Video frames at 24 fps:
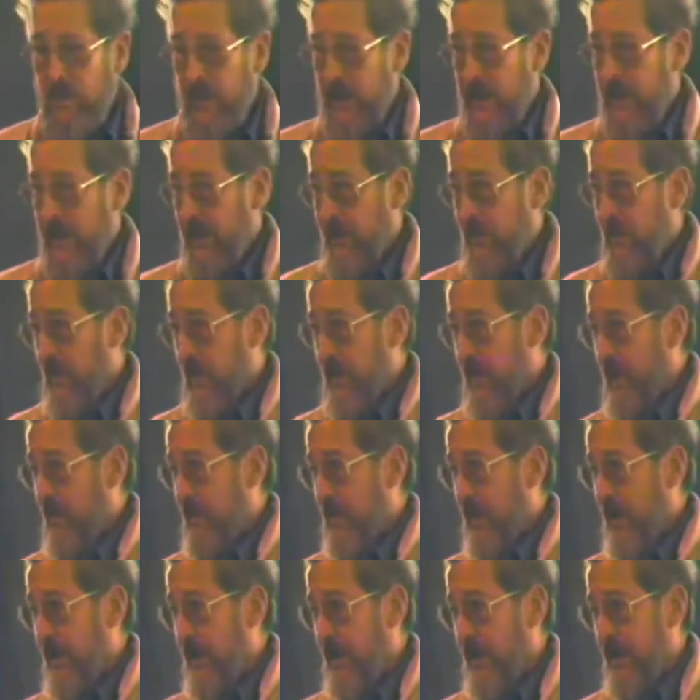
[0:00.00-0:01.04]
like the one I
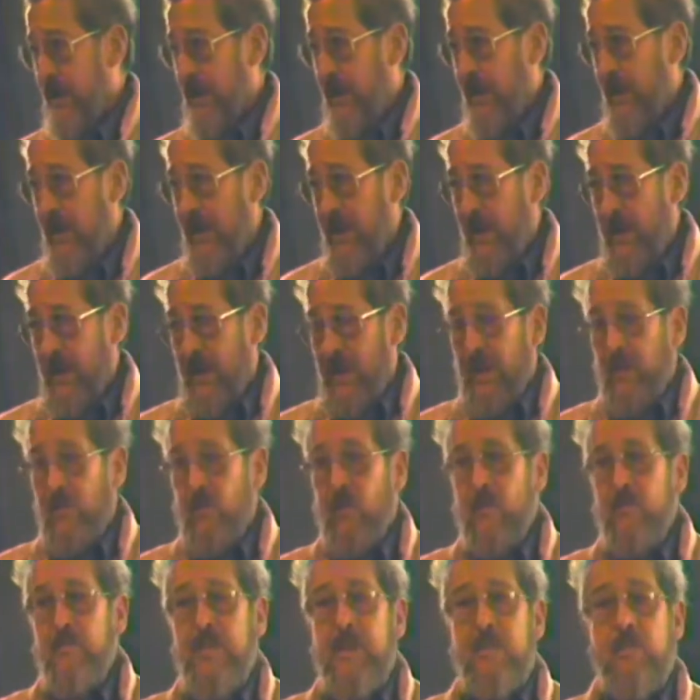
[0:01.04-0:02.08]
mentioned,
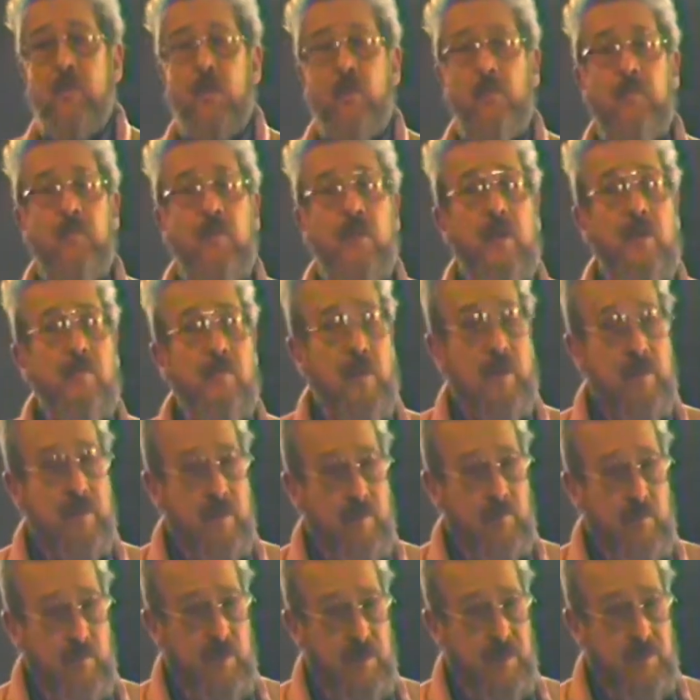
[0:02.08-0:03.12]
where people are pretty much in
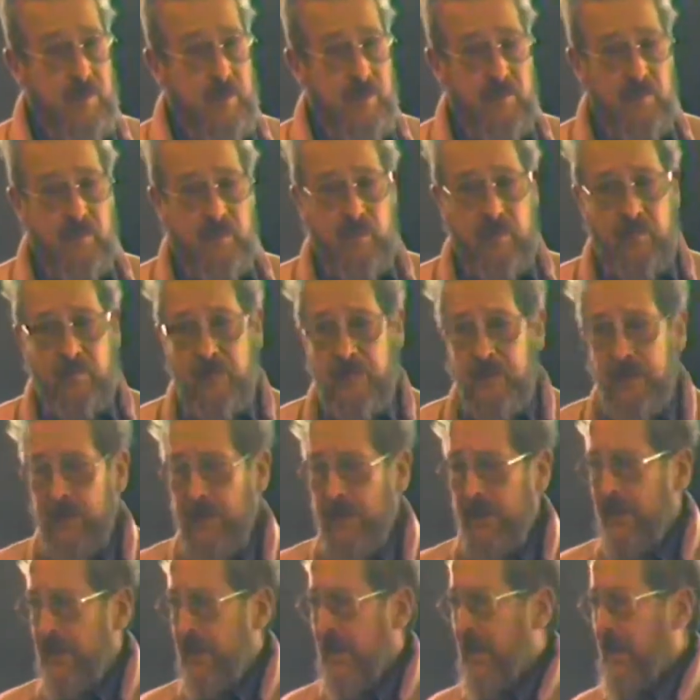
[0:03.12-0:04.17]
business for
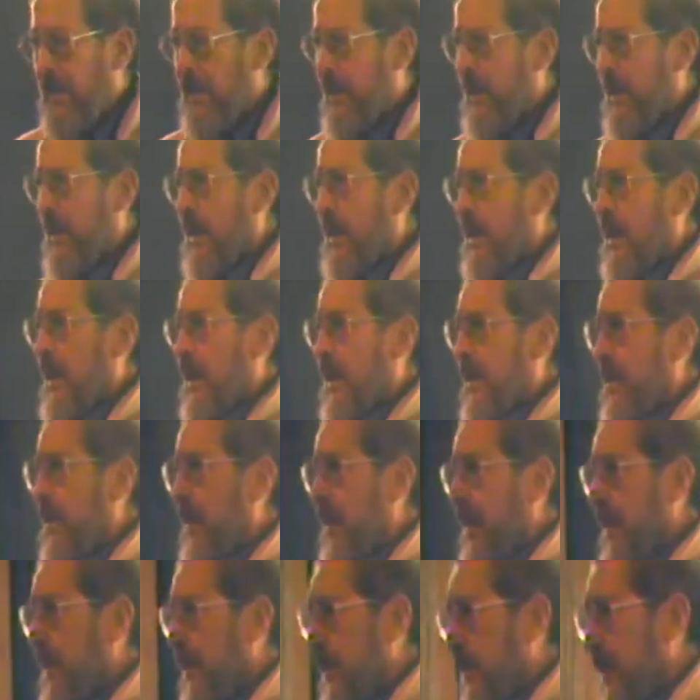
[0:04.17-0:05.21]
themselves.
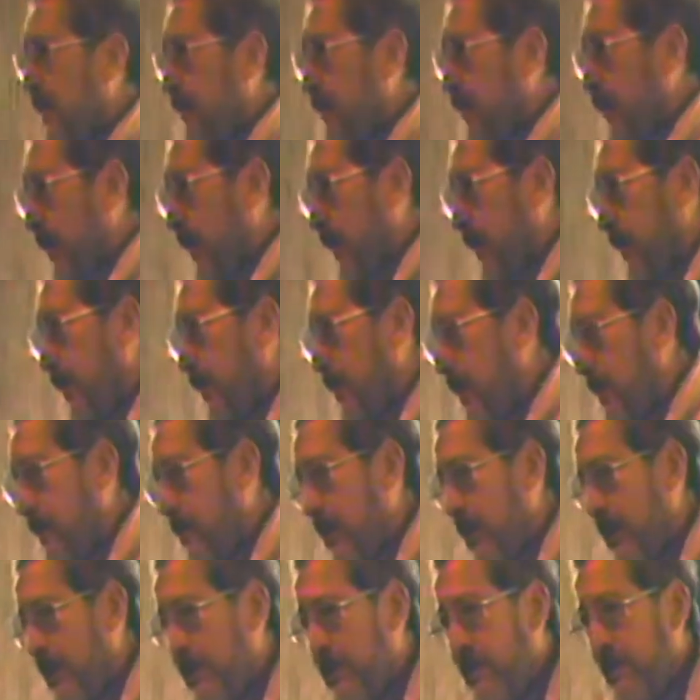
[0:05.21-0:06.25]
Think of some of these
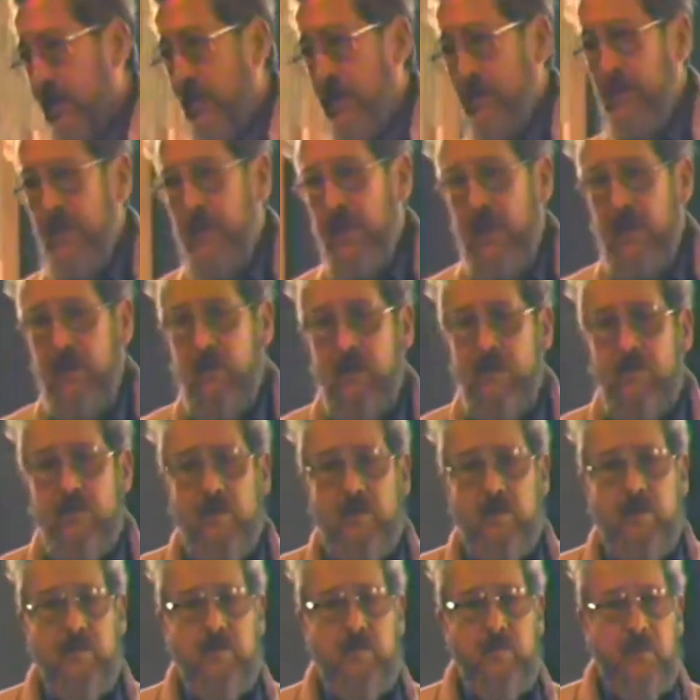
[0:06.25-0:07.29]
companies. The most powerful
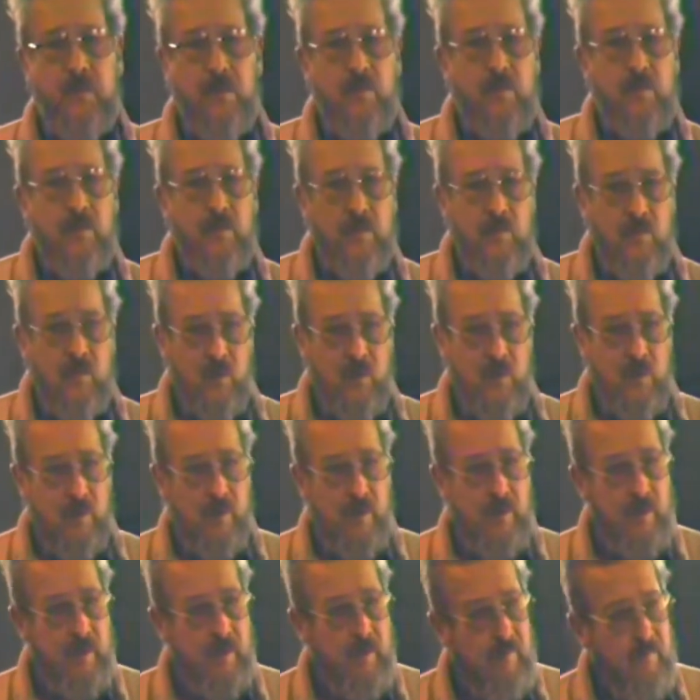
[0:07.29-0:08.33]
computer in the
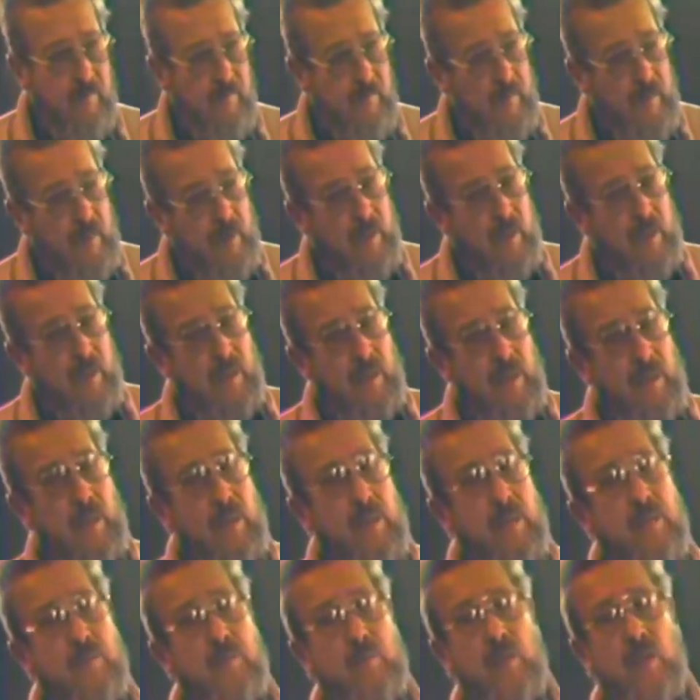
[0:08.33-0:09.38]
world
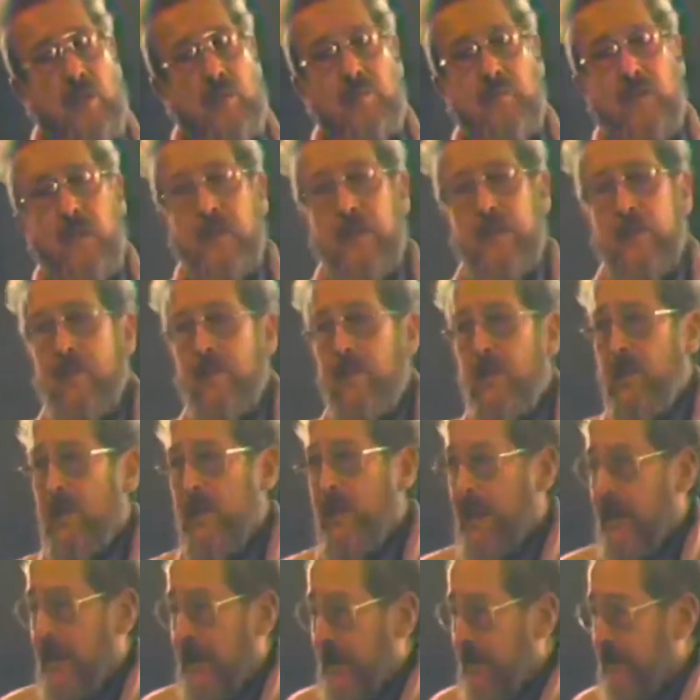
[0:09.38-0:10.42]
is built by
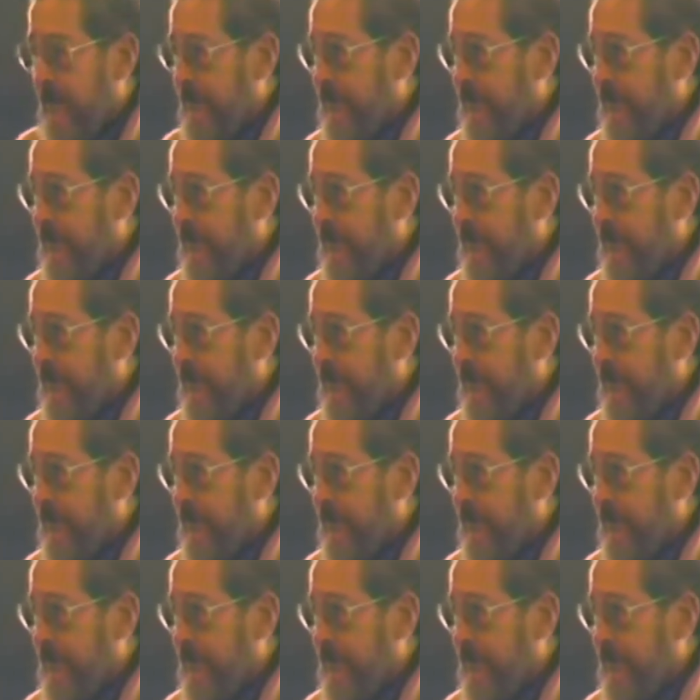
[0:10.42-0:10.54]
Cray.